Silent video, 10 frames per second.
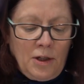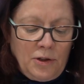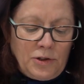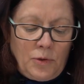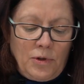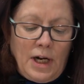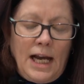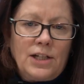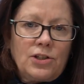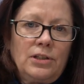So we're
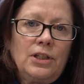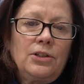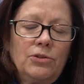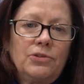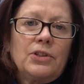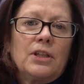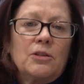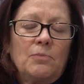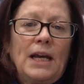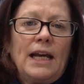actually using
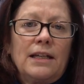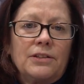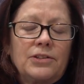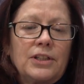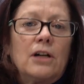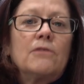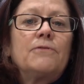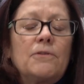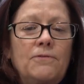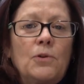the bag
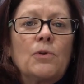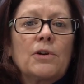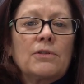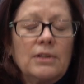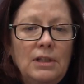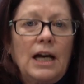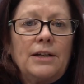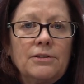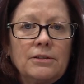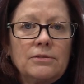itself for the
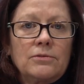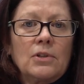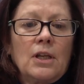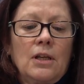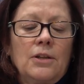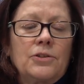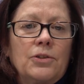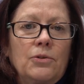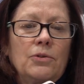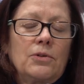liner.
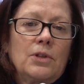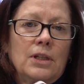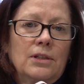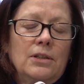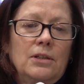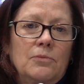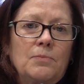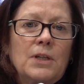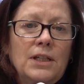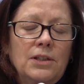So the
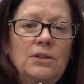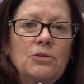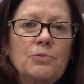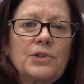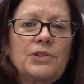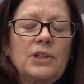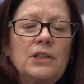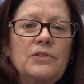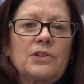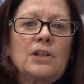kit that you'll
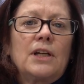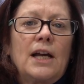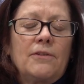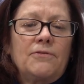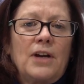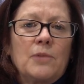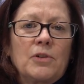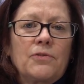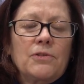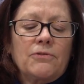receive is going to have
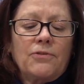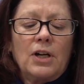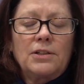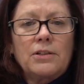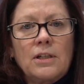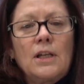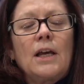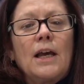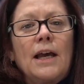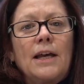fabric for the front
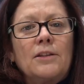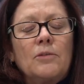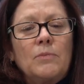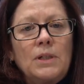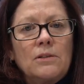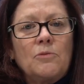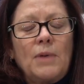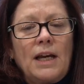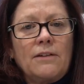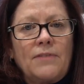and the Miele
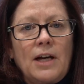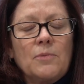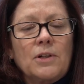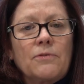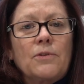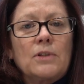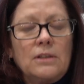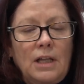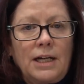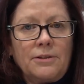bag fabric for the
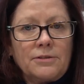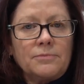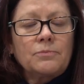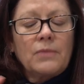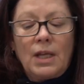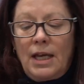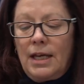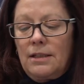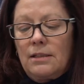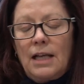liner
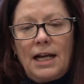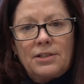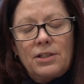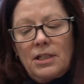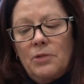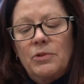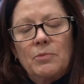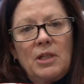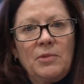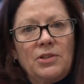and elastic, and we
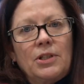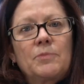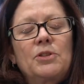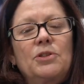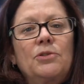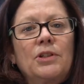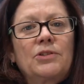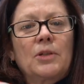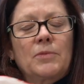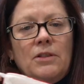may be substituting
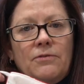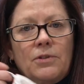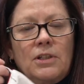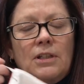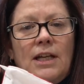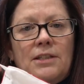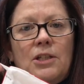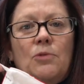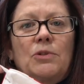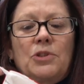something for the
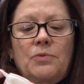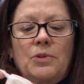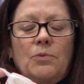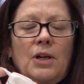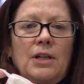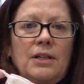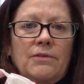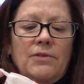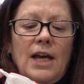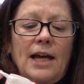elastic once we run out
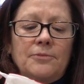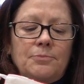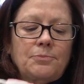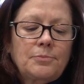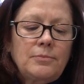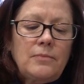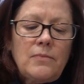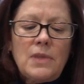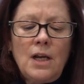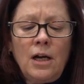of that.
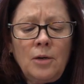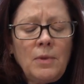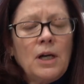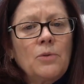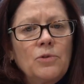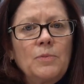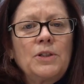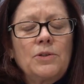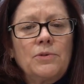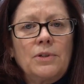I will be
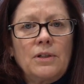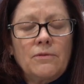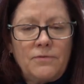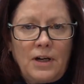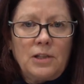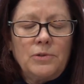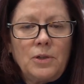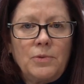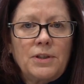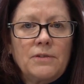
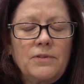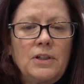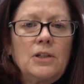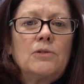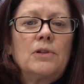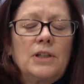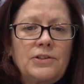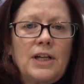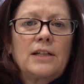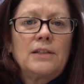following with a video on
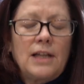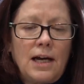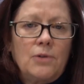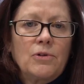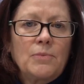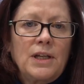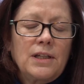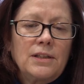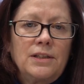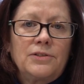exactly how we're
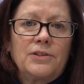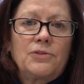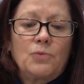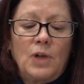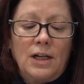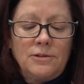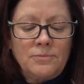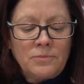making these as well.